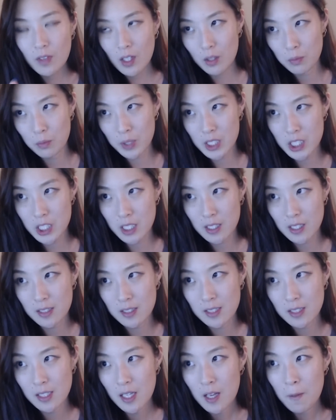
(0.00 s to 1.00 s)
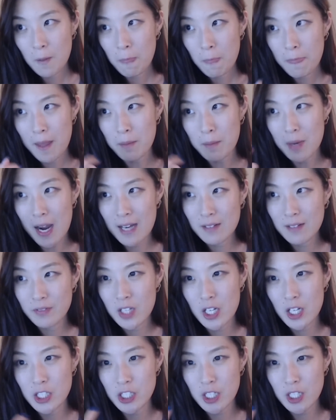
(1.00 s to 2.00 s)
which is I'm kind of
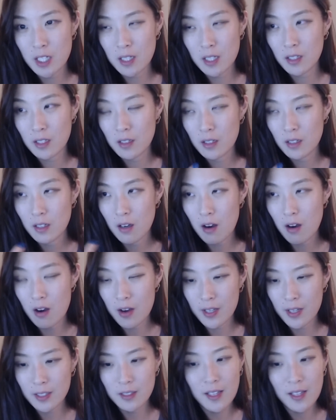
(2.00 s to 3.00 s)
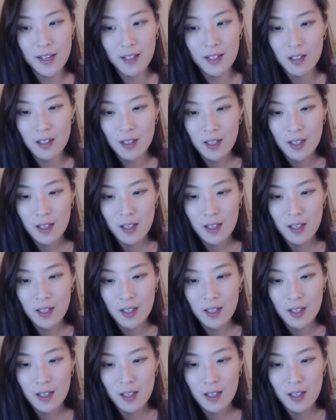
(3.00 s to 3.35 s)
touching on like